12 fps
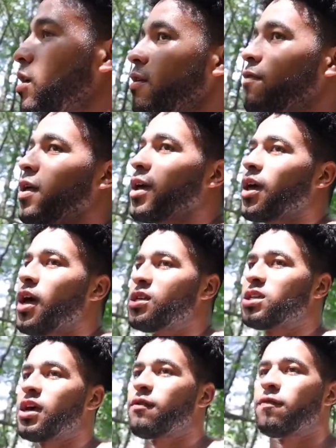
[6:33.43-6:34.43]
feel like I kind of
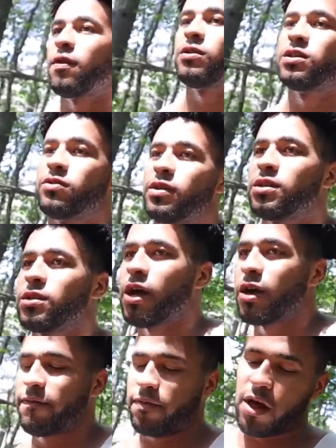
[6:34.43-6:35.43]
just like floated to it. It's a
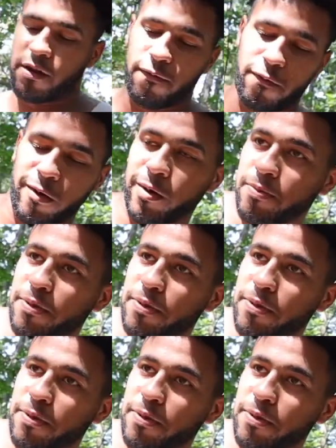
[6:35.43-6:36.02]
lot of a lot of forward